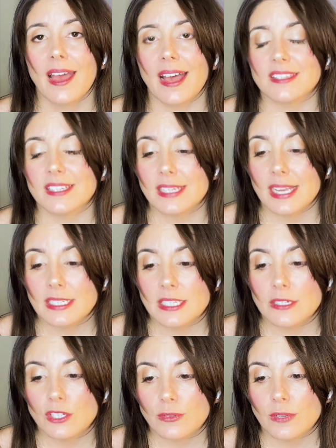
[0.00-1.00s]
As a
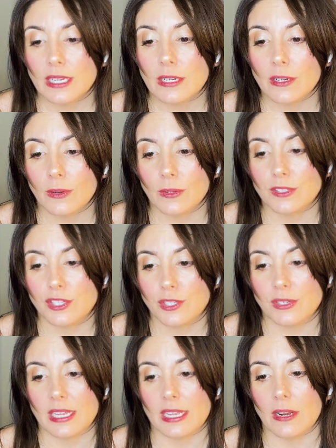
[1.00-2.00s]
19 or 20-year-old
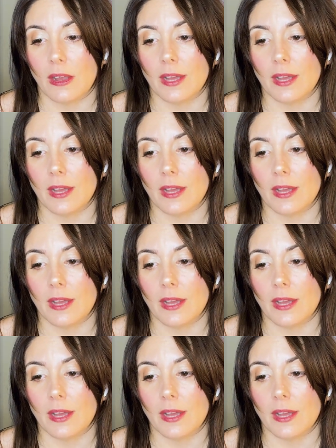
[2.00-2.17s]
student